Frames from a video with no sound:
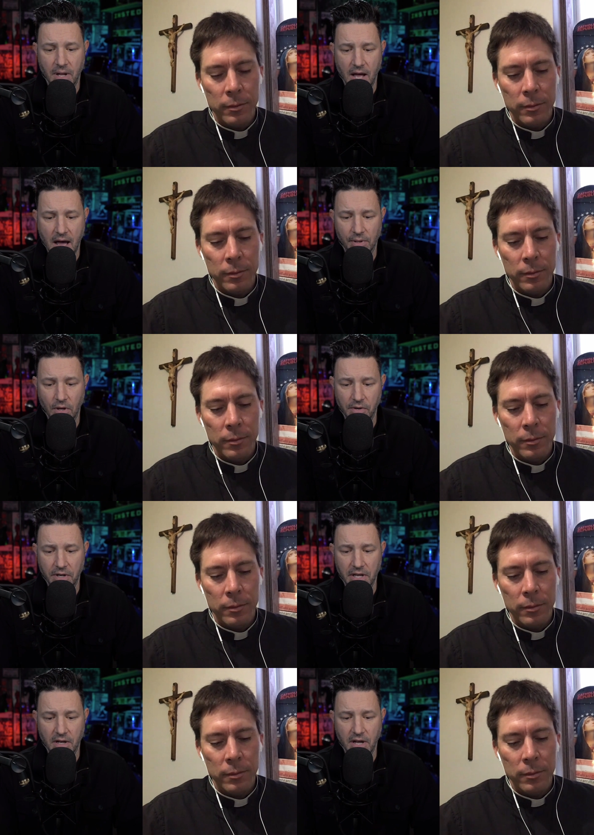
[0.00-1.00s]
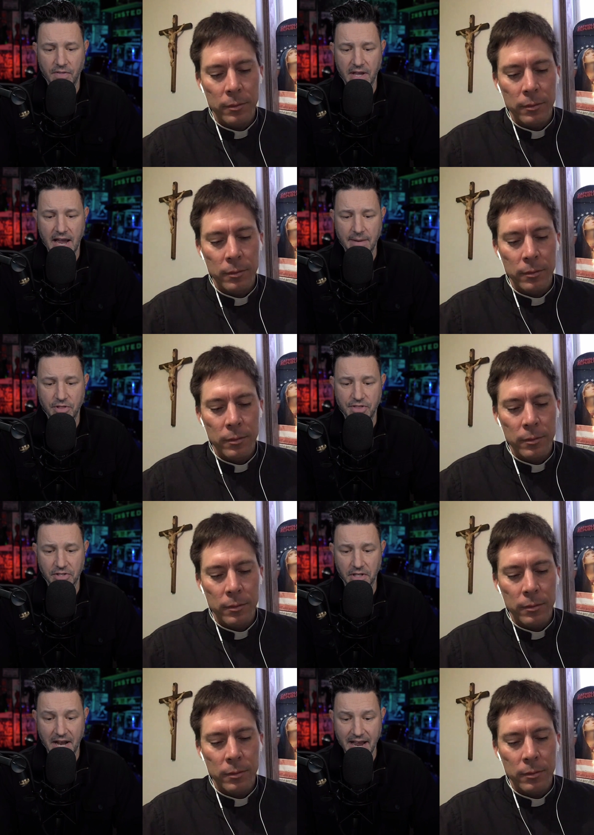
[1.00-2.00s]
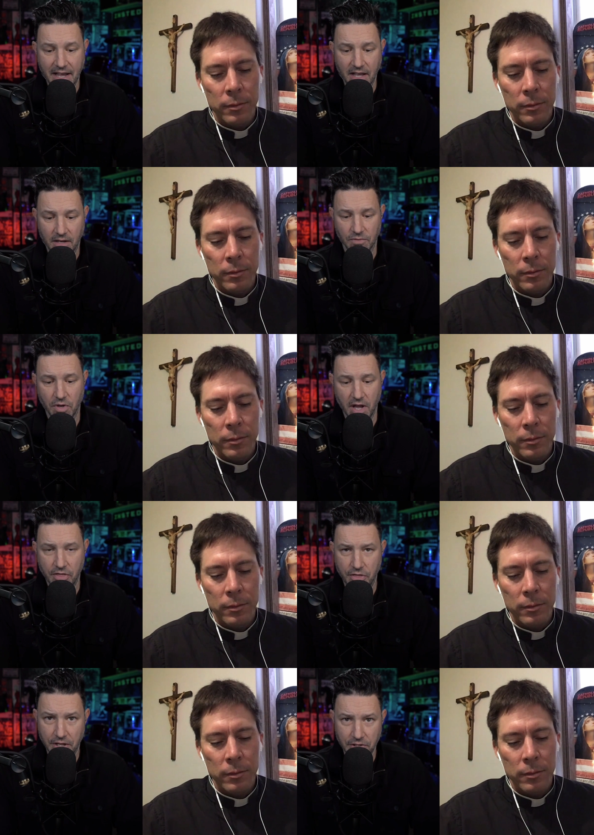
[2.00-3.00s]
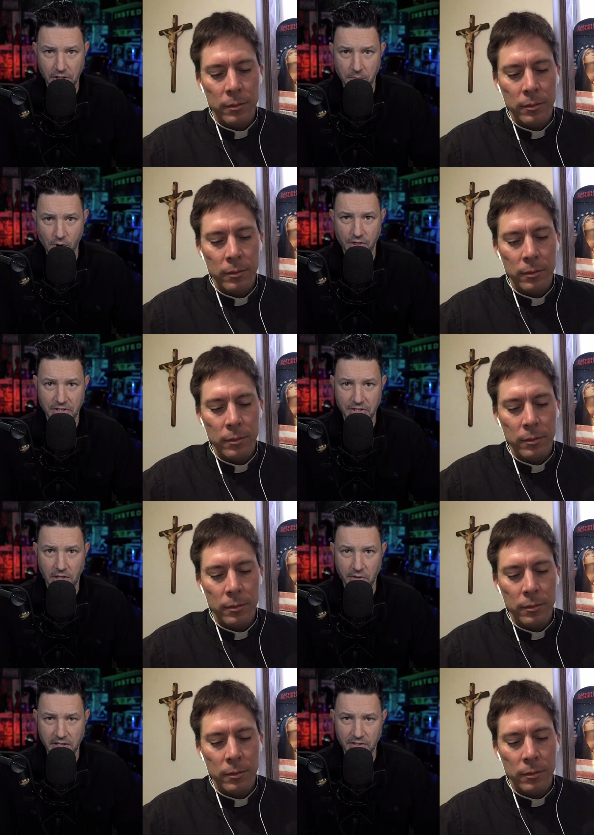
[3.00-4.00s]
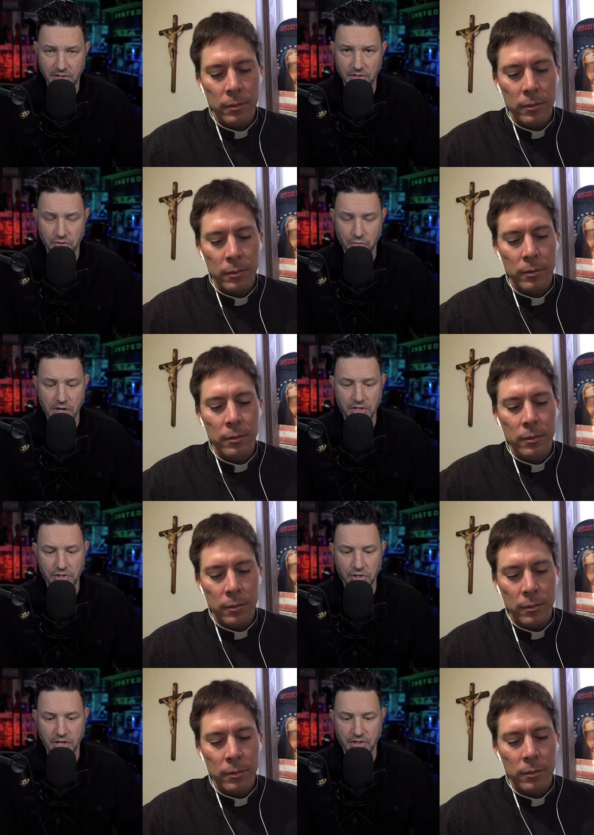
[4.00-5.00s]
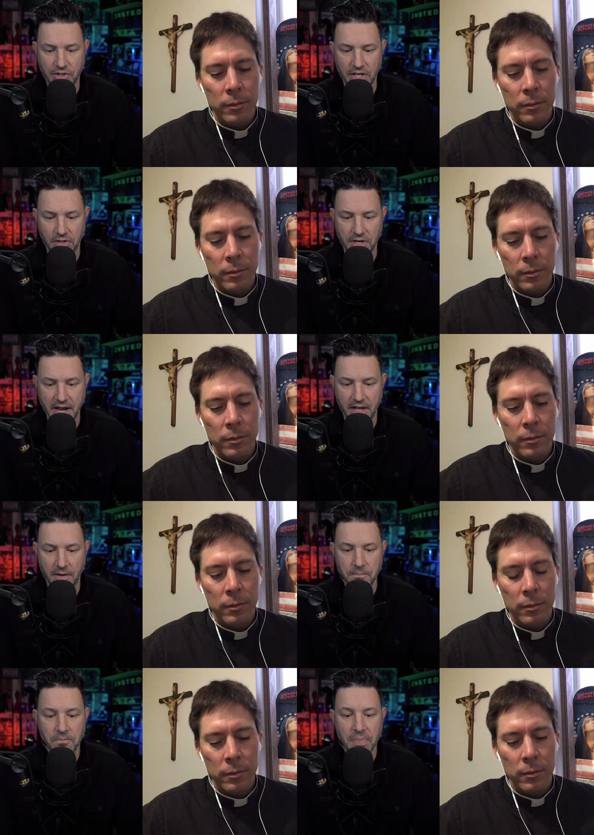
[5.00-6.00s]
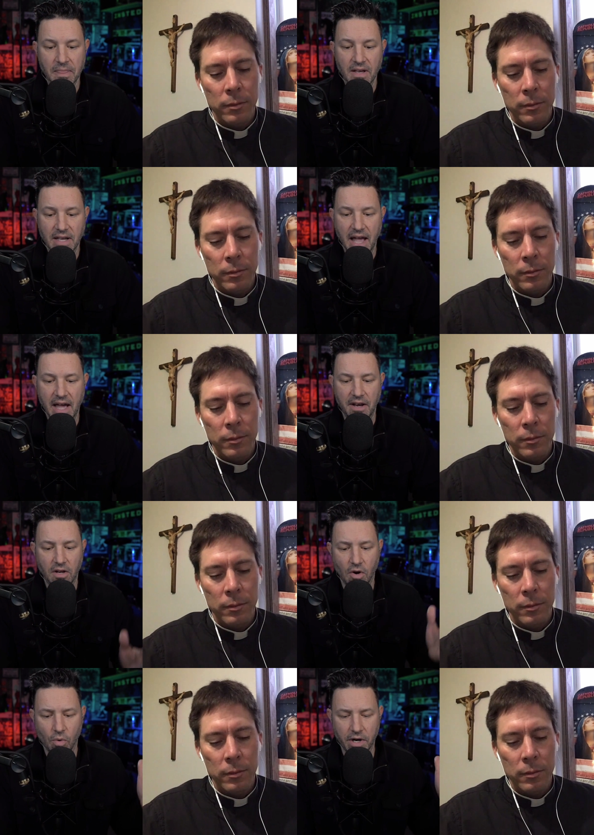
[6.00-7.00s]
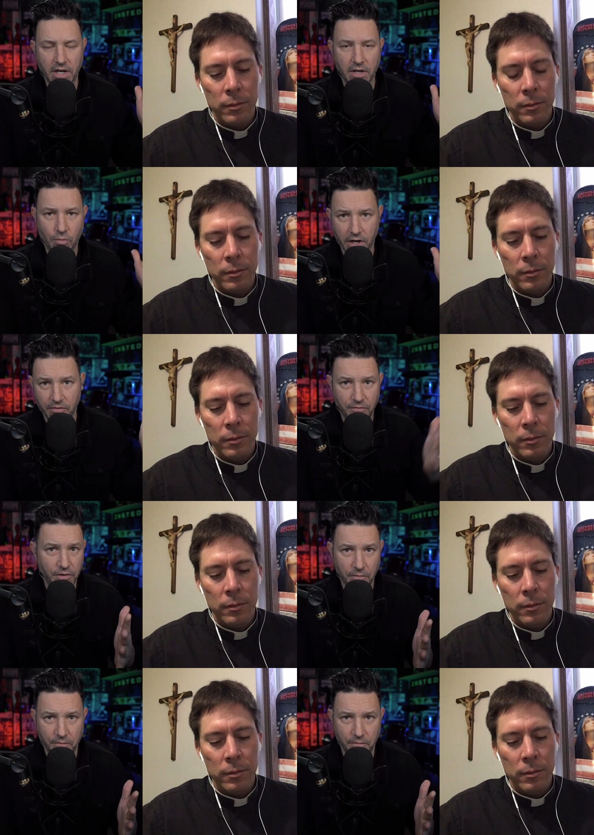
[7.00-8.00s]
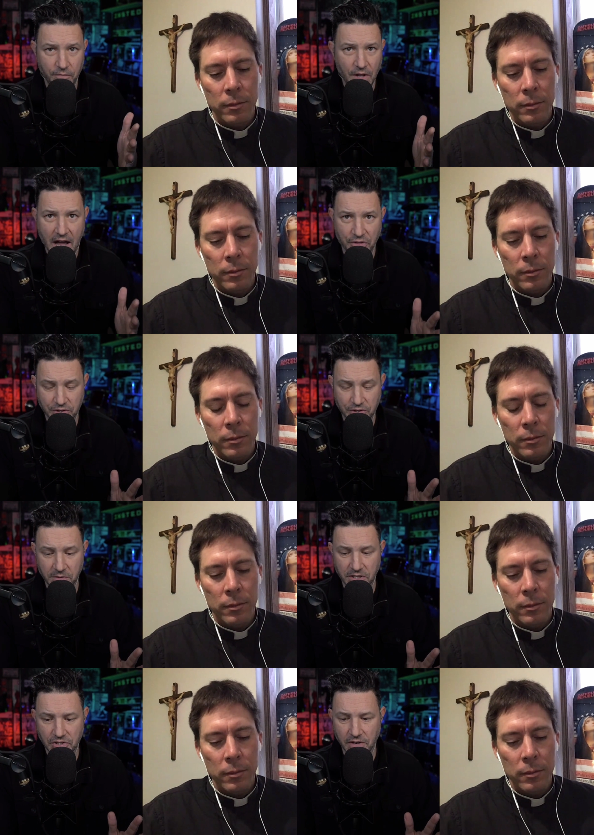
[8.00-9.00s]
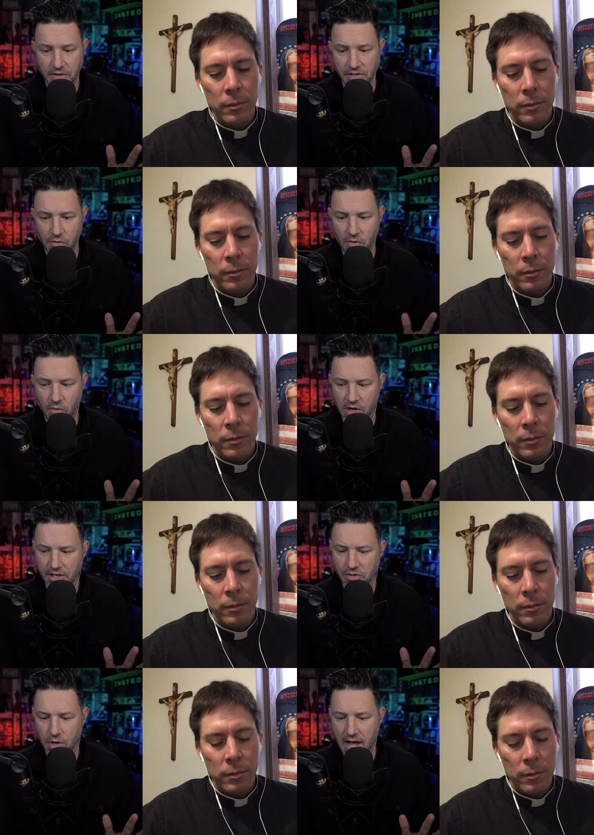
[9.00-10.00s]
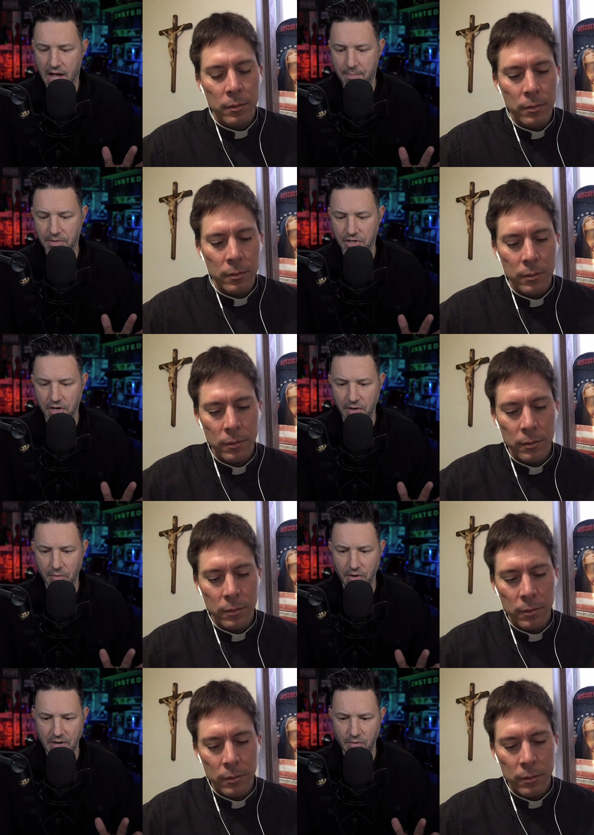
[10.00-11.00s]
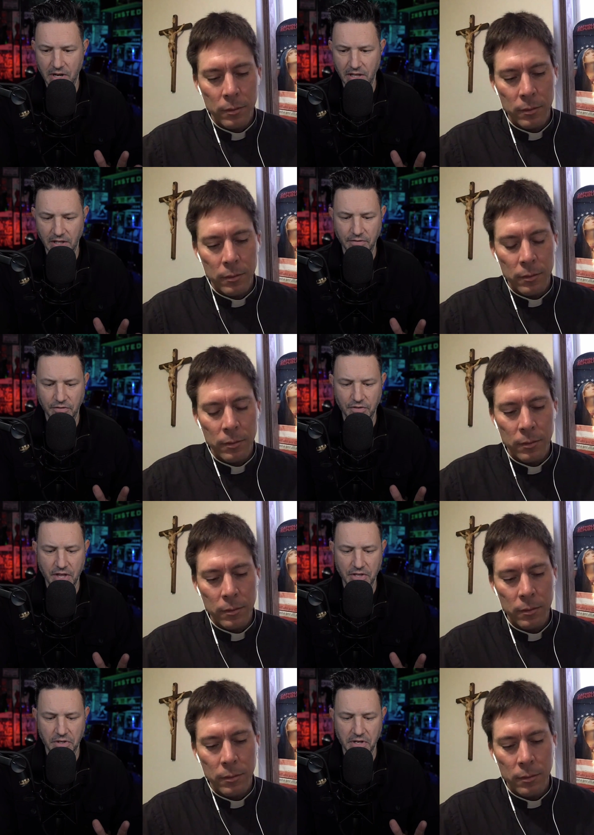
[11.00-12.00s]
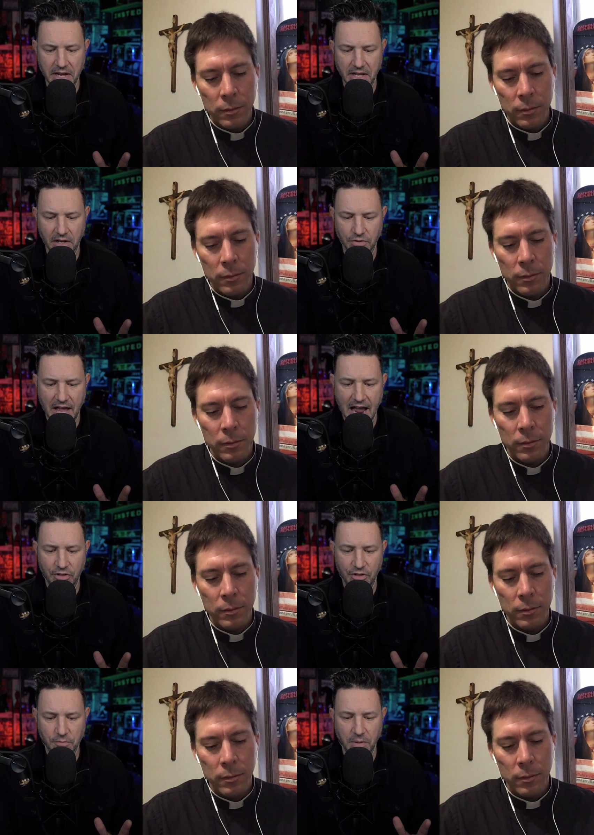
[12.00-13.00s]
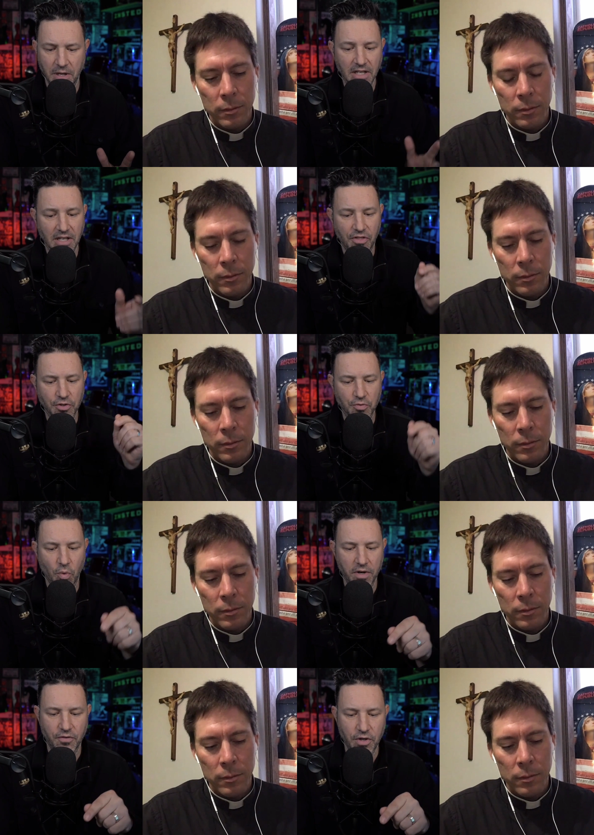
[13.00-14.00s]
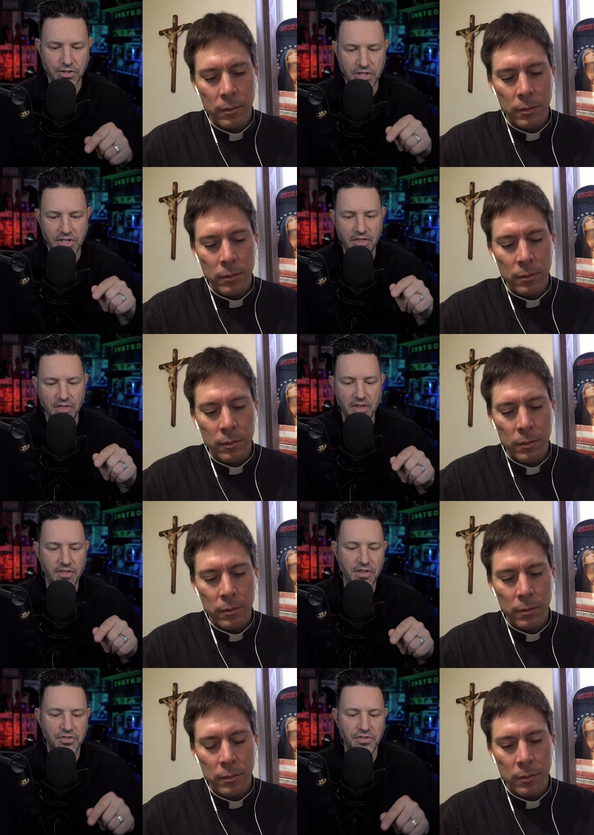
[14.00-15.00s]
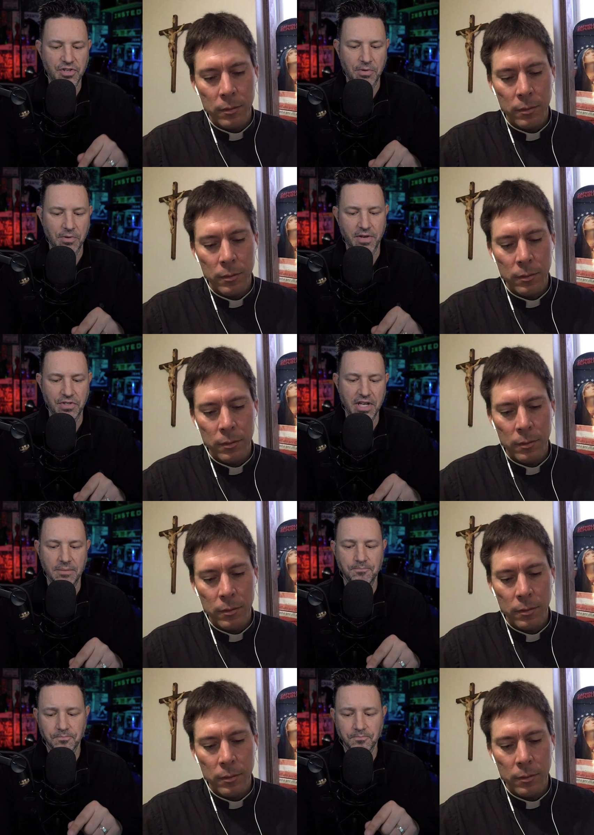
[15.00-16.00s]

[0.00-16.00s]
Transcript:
Speaker 1: Apollonia and they came to Thessalonica. Okay, the book of Thessalonians. This is written to the church at Thessalonica, and we're gonna we're gonna fly through some of this stuff because I really want to get to what happens here when he when he leaves Thessalonica and goes to Athens. But there's one verse in in, in this chapter 17,